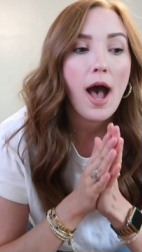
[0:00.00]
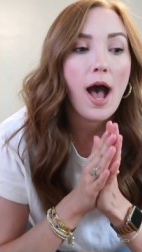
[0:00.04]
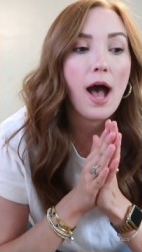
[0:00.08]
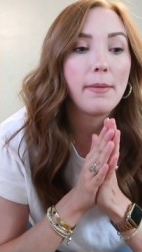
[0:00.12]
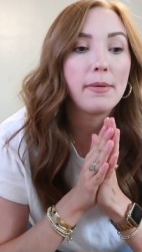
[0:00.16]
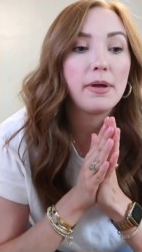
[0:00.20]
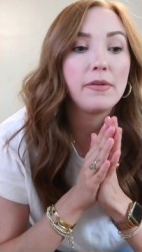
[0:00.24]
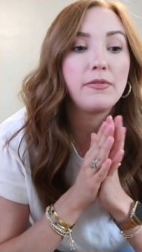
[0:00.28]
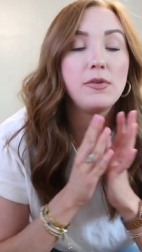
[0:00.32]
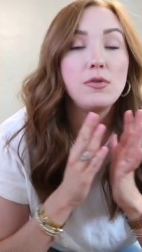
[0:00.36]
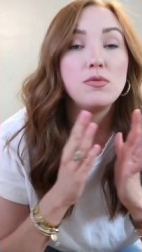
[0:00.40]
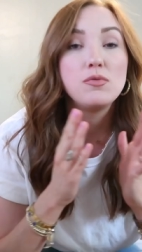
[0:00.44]

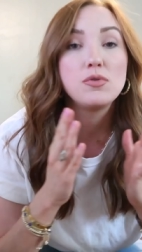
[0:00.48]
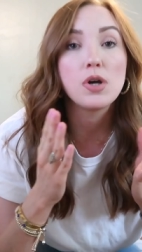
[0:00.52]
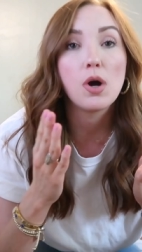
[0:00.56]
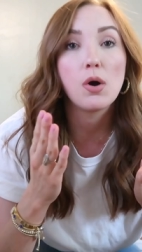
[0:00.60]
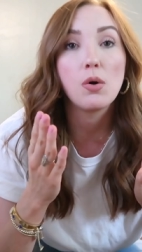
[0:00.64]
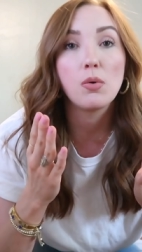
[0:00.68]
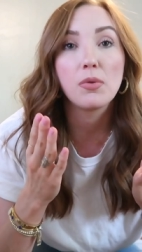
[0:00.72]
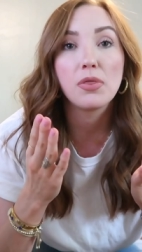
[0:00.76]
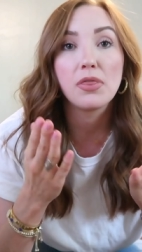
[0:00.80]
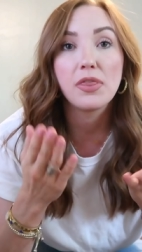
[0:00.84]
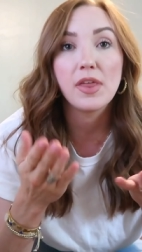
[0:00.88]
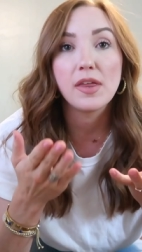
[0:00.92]
um, if you
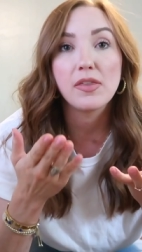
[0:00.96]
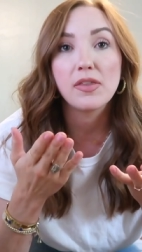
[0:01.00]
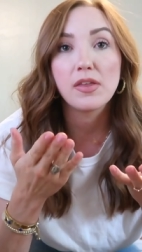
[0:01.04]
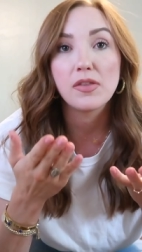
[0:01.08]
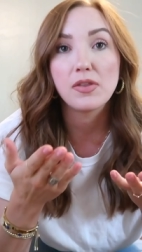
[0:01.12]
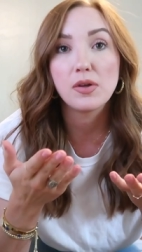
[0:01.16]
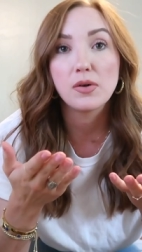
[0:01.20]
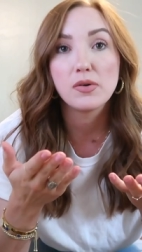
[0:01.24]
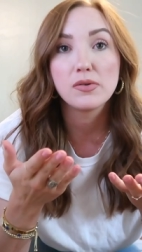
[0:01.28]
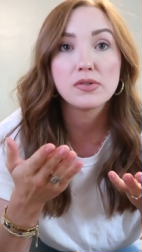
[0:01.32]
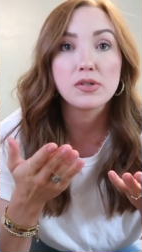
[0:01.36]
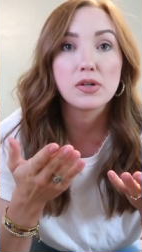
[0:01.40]
don't think that
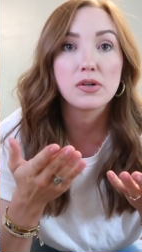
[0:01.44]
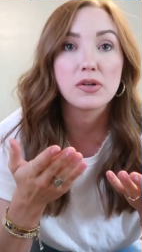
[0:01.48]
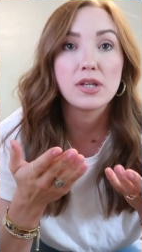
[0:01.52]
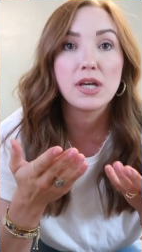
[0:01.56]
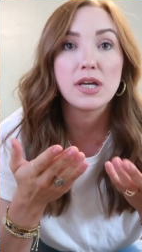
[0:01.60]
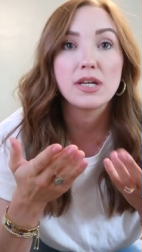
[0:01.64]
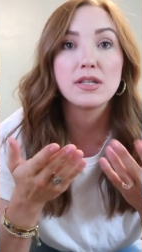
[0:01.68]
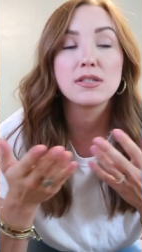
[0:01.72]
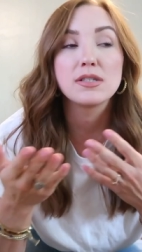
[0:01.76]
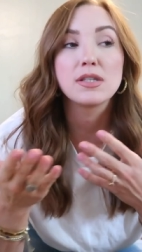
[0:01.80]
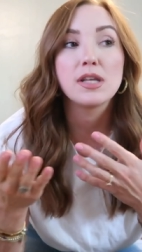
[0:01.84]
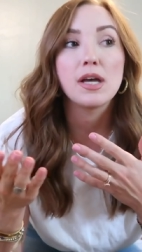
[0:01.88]
those are
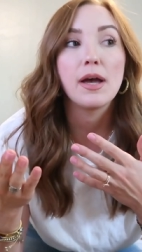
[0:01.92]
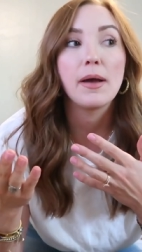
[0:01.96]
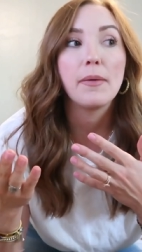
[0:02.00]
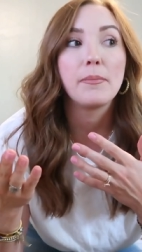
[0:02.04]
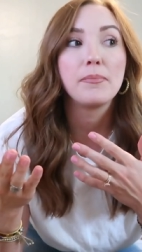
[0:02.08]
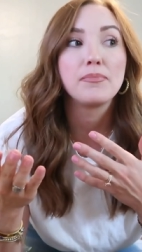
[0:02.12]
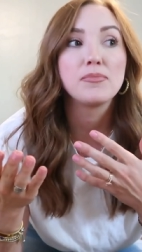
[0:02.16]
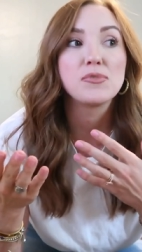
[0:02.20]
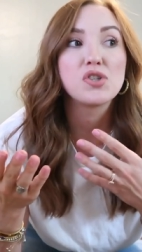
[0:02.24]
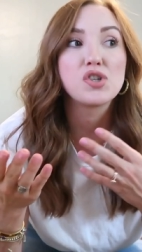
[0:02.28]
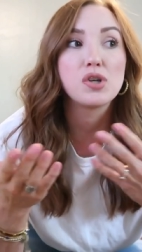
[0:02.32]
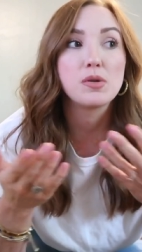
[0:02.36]
things
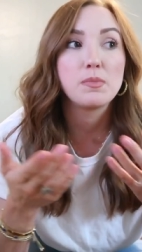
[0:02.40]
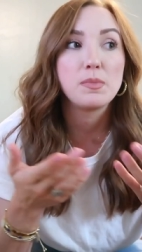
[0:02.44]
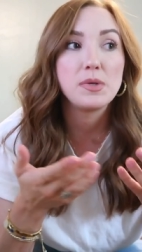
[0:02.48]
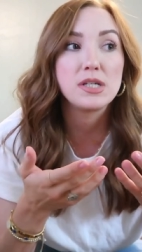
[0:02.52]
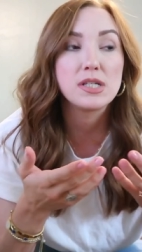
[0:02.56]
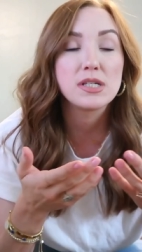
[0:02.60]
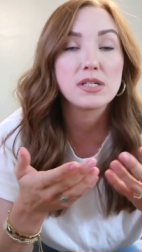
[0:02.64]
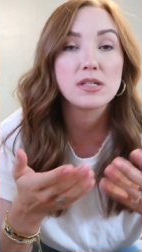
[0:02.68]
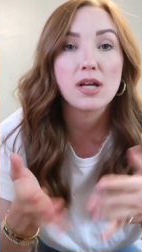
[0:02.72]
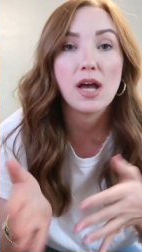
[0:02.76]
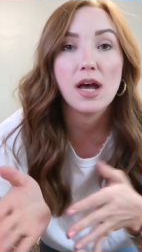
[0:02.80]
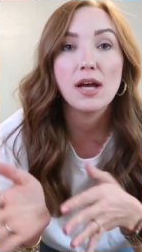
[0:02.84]
that should be
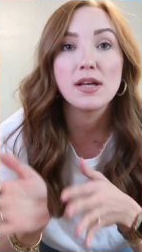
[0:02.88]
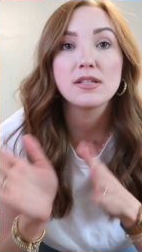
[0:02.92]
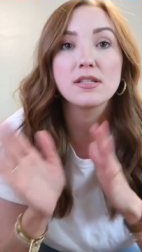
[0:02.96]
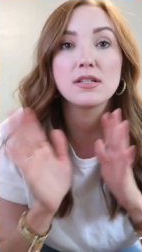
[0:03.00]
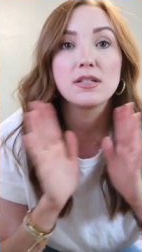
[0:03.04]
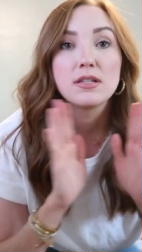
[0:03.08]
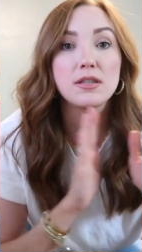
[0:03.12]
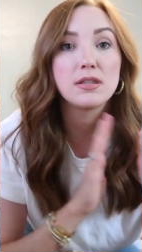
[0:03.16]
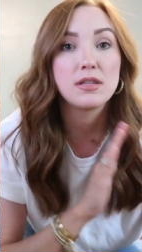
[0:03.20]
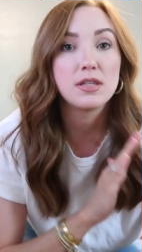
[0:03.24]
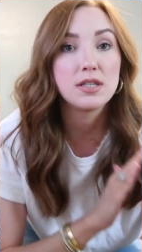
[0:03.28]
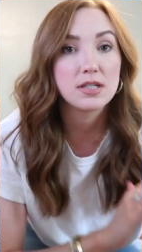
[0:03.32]

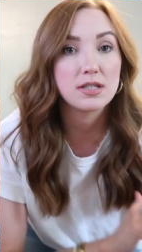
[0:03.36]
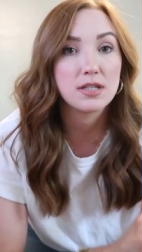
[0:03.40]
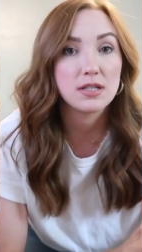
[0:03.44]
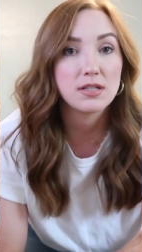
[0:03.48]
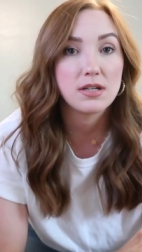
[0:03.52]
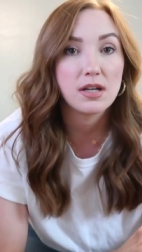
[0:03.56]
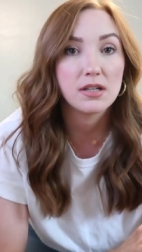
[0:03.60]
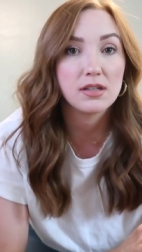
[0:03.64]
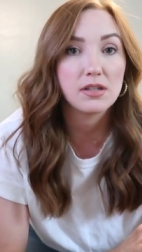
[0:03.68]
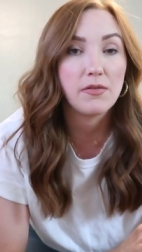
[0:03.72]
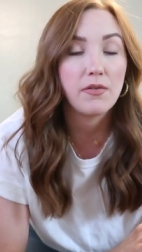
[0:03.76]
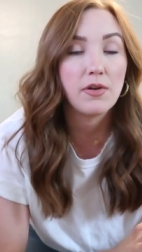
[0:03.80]
discussed, this is
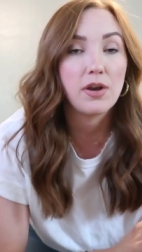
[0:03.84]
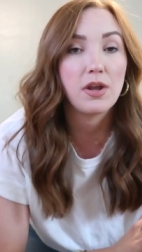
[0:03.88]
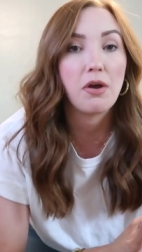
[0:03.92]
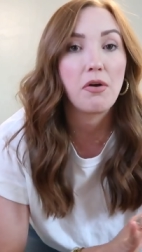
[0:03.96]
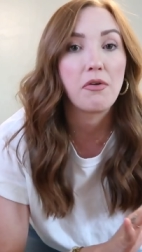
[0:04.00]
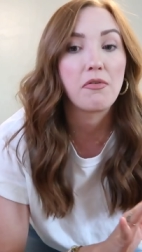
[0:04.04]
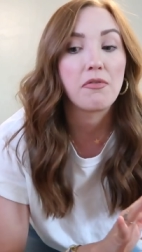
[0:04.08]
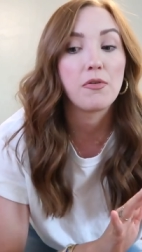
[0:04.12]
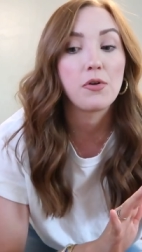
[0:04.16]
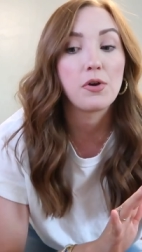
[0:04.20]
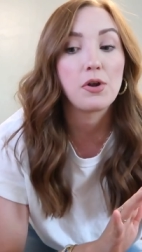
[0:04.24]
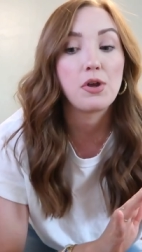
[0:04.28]
not the
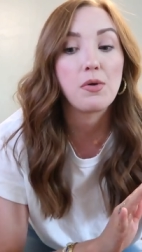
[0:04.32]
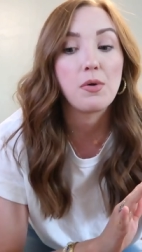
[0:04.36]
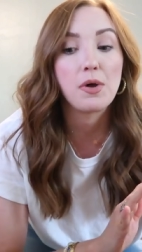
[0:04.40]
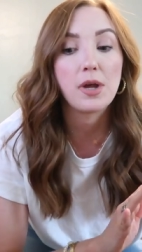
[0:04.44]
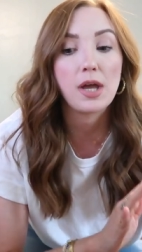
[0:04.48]
video for you.